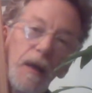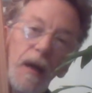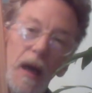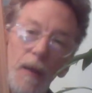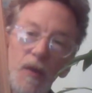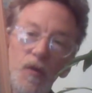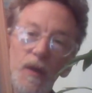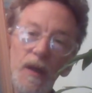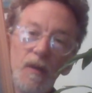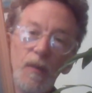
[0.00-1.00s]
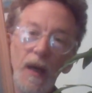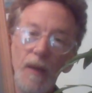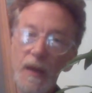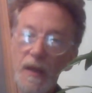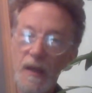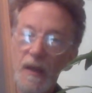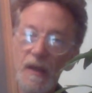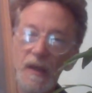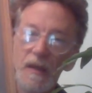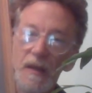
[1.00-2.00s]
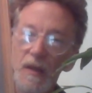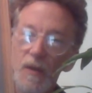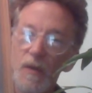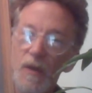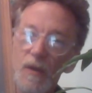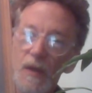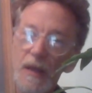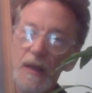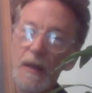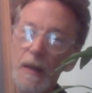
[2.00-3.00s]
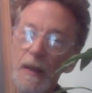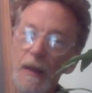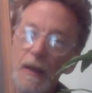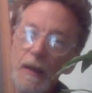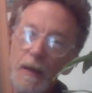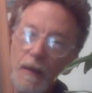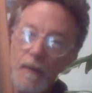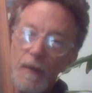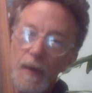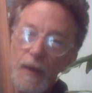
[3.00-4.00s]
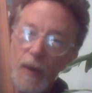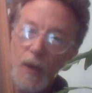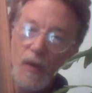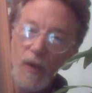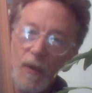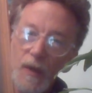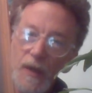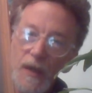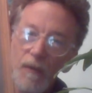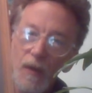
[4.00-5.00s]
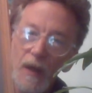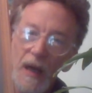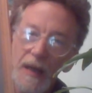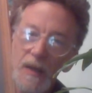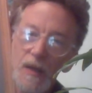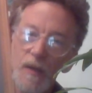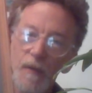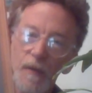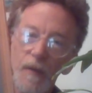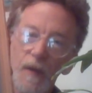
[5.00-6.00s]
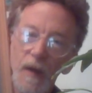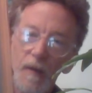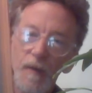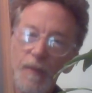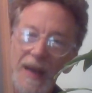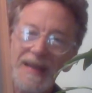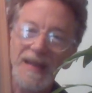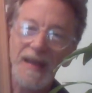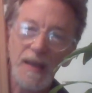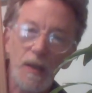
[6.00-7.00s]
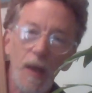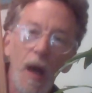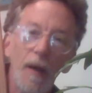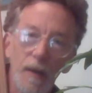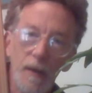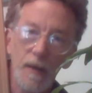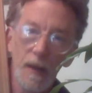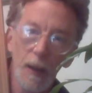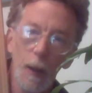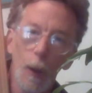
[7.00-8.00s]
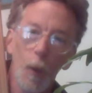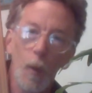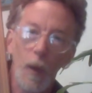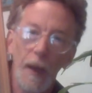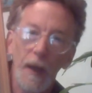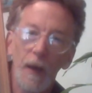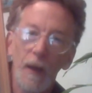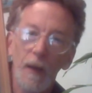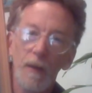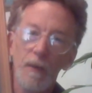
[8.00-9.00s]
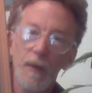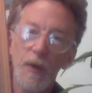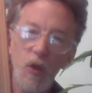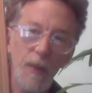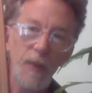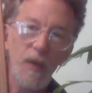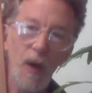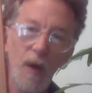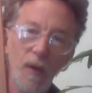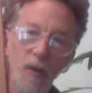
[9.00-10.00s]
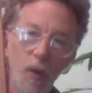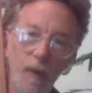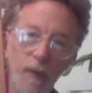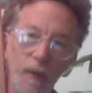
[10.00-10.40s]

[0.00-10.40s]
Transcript: I'm intrigued by it because in the 60s you see the boats. There were several kinds of paintings done where the ships are sort of,